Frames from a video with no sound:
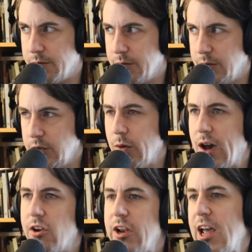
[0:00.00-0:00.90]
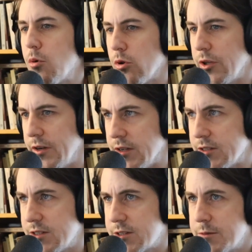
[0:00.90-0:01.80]
you have a
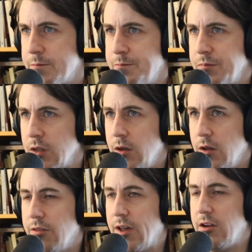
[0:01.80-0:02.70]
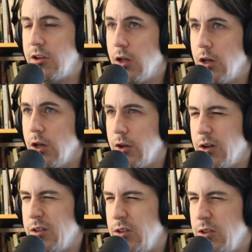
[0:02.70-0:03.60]
neighborliness that
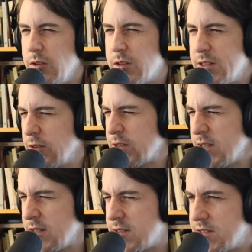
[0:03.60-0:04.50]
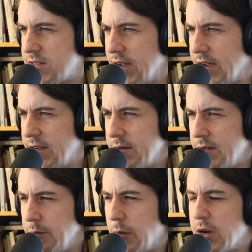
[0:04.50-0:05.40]
still exists today,
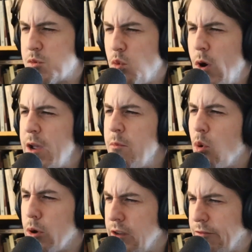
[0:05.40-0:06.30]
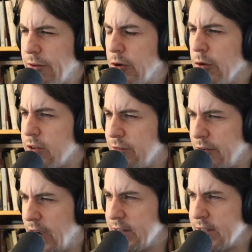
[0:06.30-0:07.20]
but it's way more difficult to
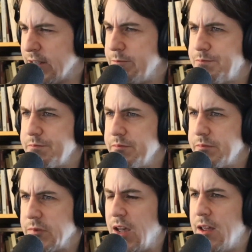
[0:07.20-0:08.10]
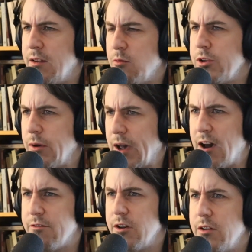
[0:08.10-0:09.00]
find it. And when you
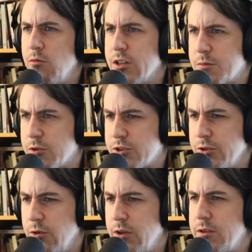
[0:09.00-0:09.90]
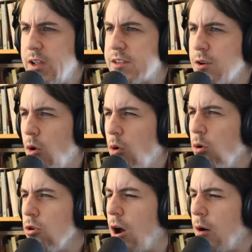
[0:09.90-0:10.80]
have it, when it's pursued, it takes a
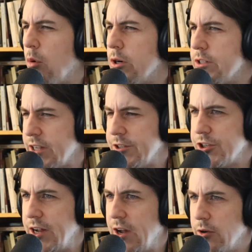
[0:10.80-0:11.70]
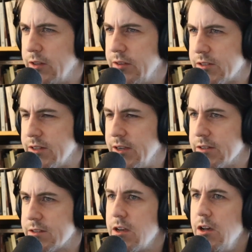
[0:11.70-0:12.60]
whole lot more intentionality these
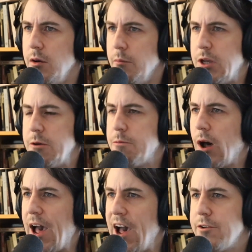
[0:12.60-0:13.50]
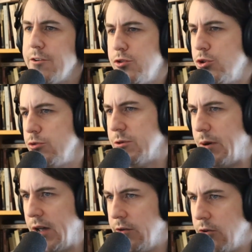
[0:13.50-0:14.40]
days. People had to
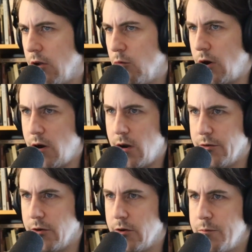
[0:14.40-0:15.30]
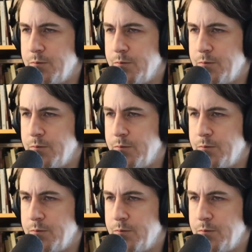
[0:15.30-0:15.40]
depend on one another